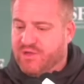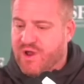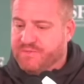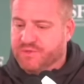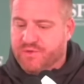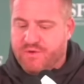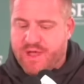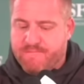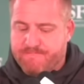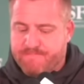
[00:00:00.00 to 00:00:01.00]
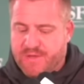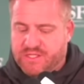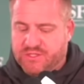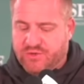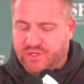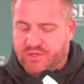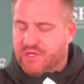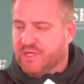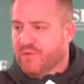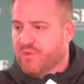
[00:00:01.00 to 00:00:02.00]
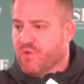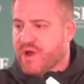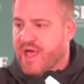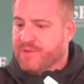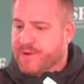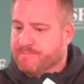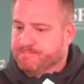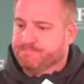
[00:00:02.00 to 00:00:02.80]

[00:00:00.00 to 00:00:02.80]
you're absolutely right. It certainly looked like we wore down there.